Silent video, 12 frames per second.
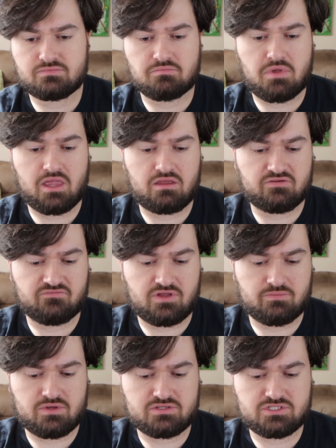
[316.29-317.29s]
male and
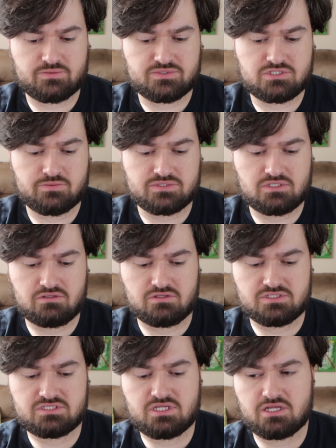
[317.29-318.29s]
female, so I'm assuming it's a
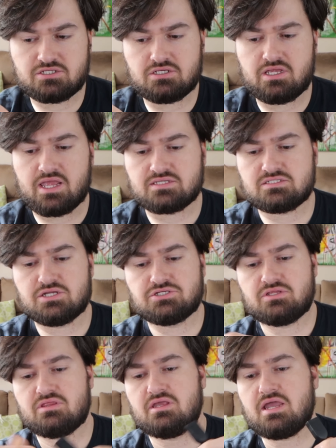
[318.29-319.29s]
little
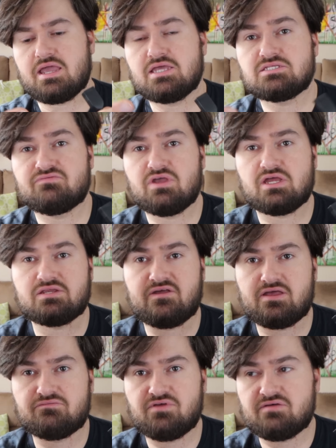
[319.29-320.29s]
extension thing. I guess if you
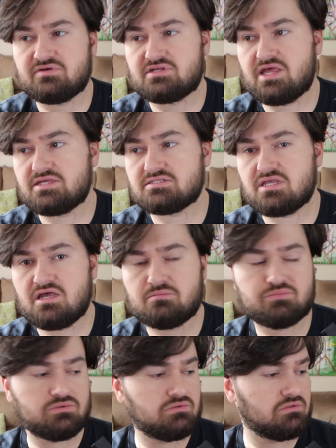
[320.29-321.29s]
have a
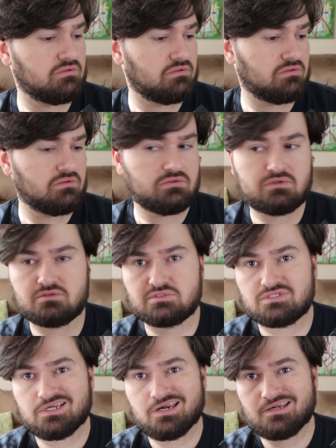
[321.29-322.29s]
desktop, you can
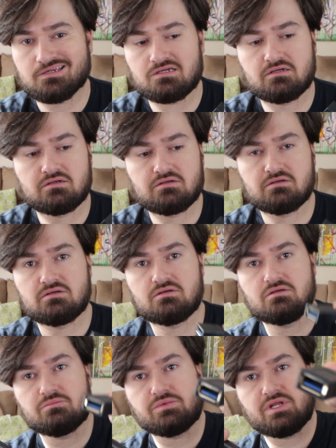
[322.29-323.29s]
just,
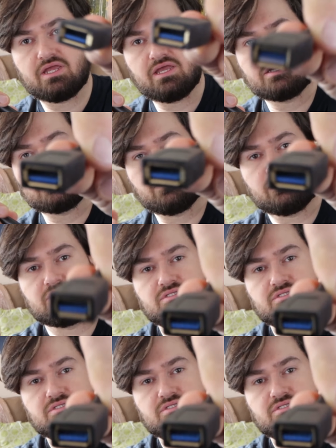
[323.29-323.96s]
but it has it where